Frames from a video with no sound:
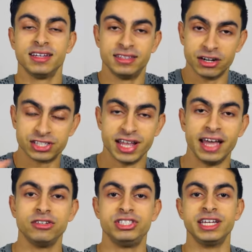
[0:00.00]
there's an
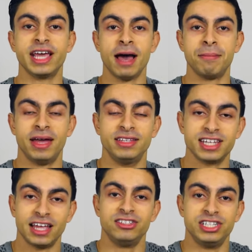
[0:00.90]
energy gap, and this
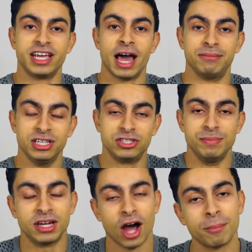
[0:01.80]
energy gap needs to
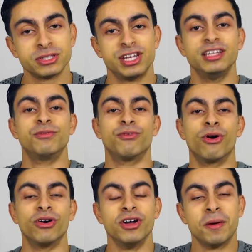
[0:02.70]
be compensated
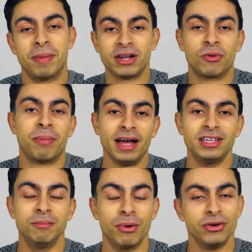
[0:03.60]
for by your
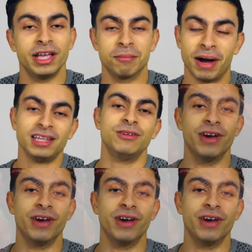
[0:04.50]
body burning body